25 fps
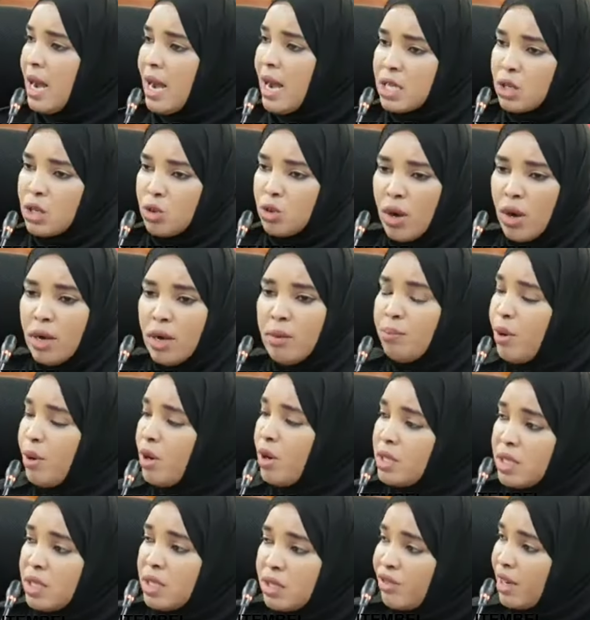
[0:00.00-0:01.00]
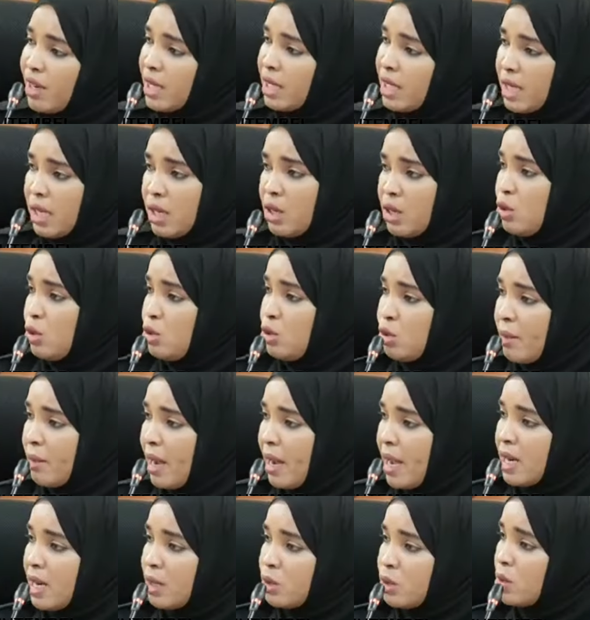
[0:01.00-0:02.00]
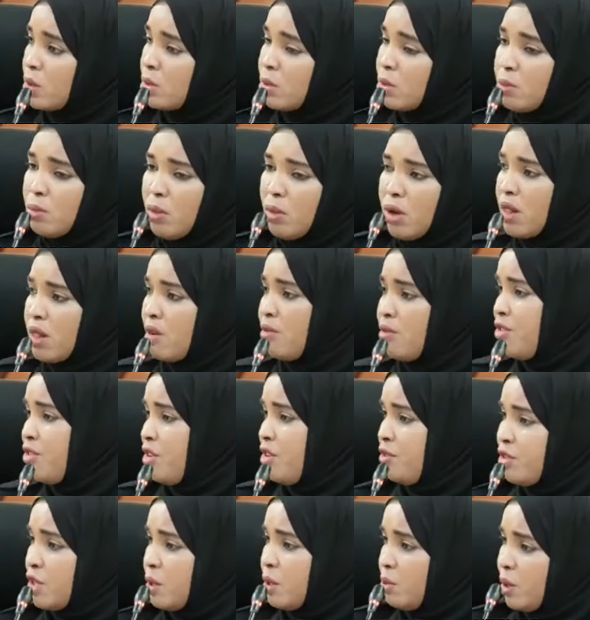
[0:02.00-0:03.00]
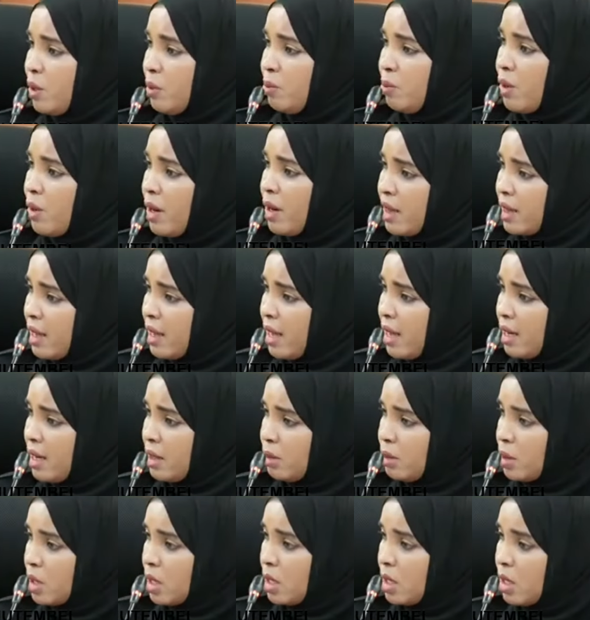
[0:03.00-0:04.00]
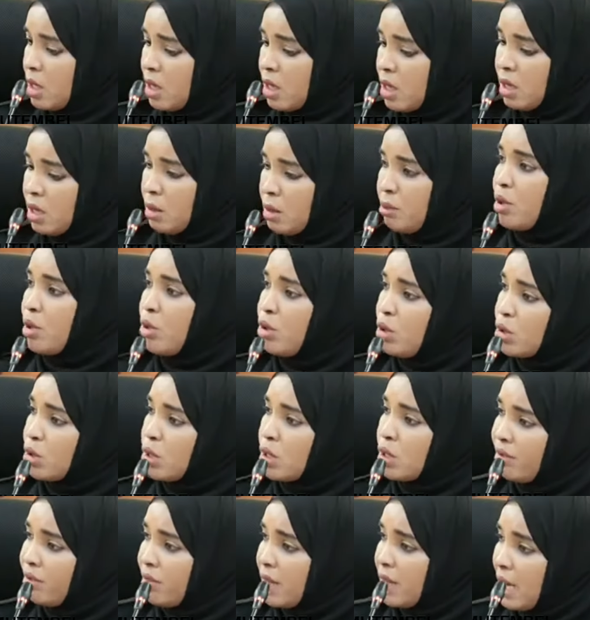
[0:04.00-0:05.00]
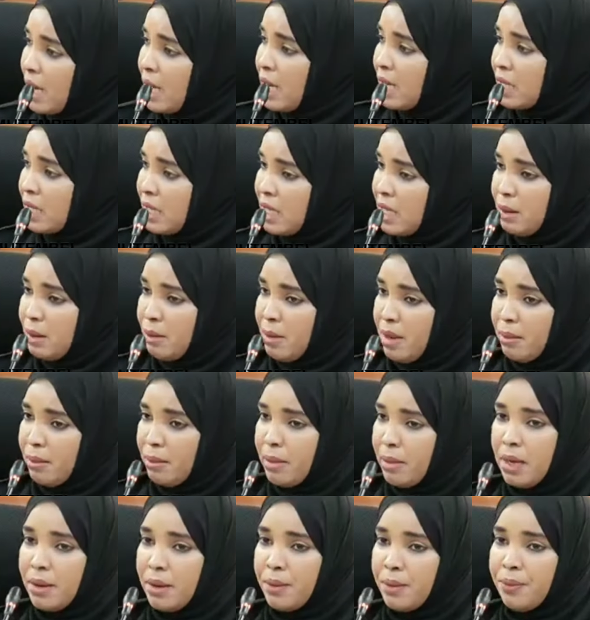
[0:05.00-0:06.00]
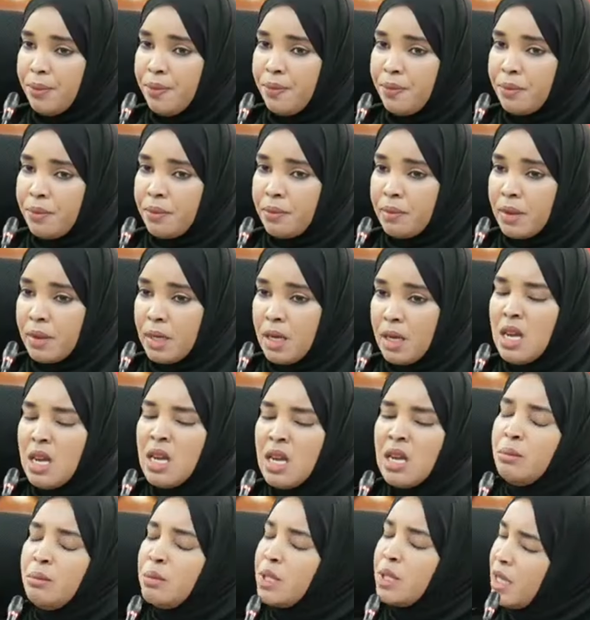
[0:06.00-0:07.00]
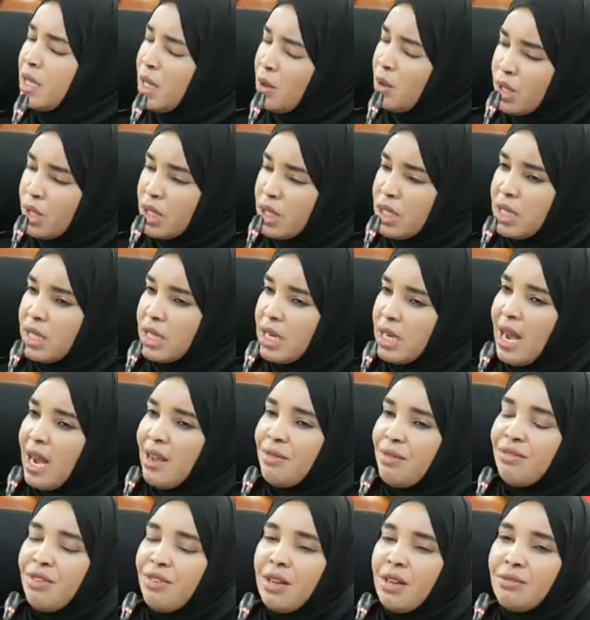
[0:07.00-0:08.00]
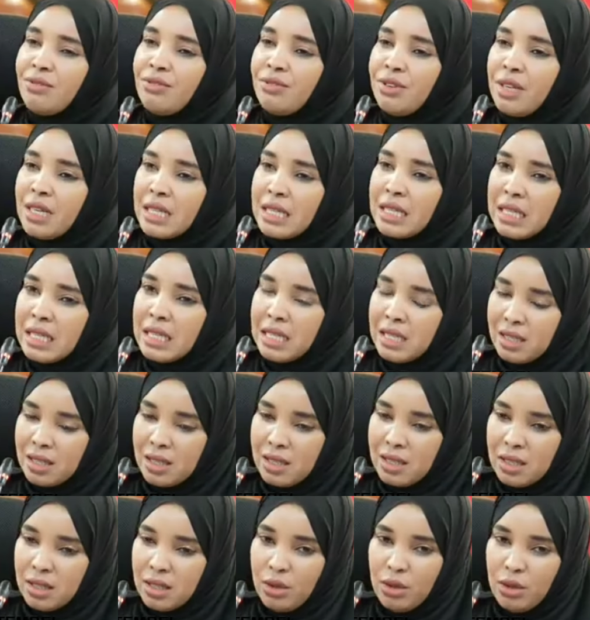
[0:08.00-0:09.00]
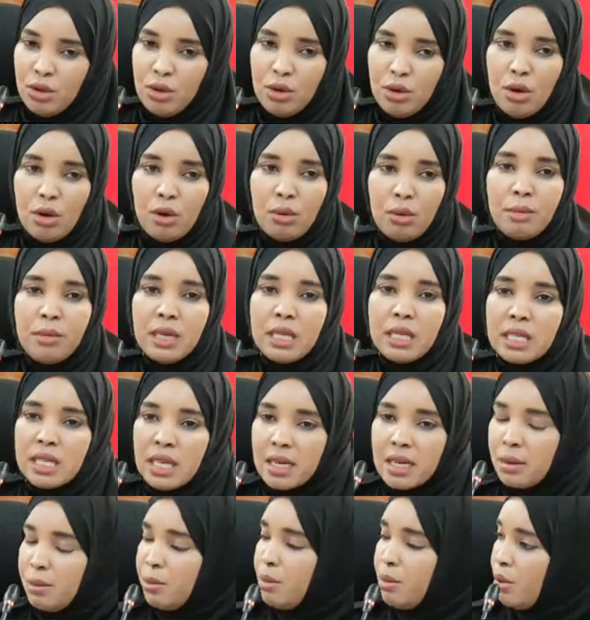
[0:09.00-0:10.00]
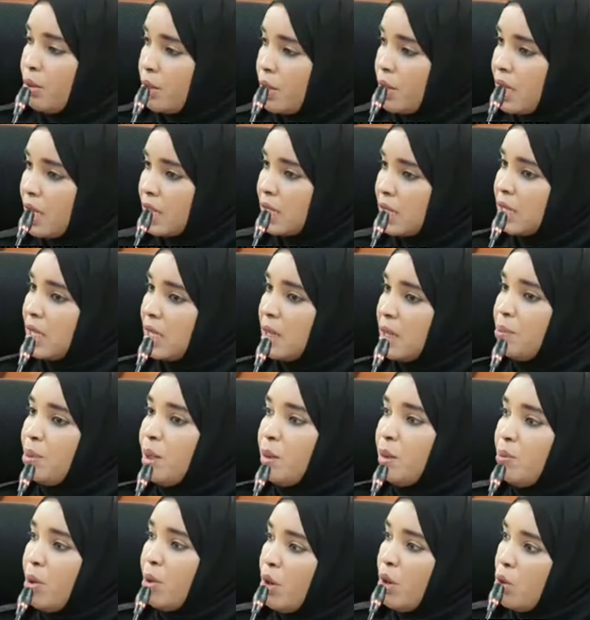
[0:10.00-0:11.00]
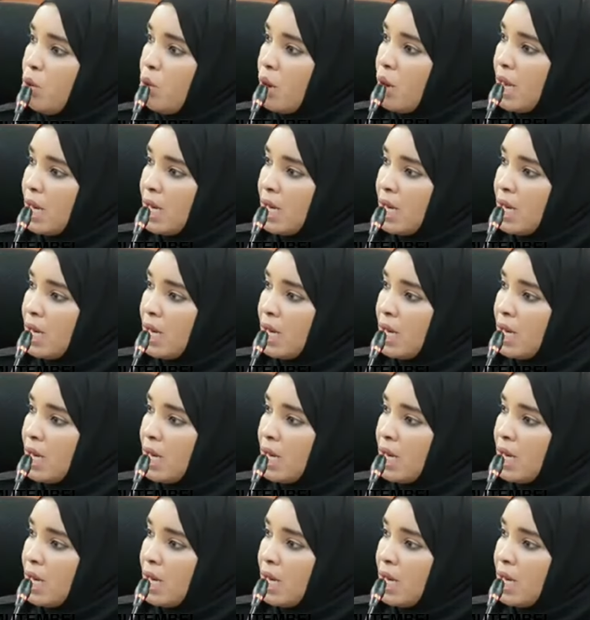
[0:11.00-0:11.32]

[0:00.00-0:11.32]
At one point, if I take you to my house, more than 50 people are in the house because of the elected member. Mr. Waziri, I feel very, miserable that the people who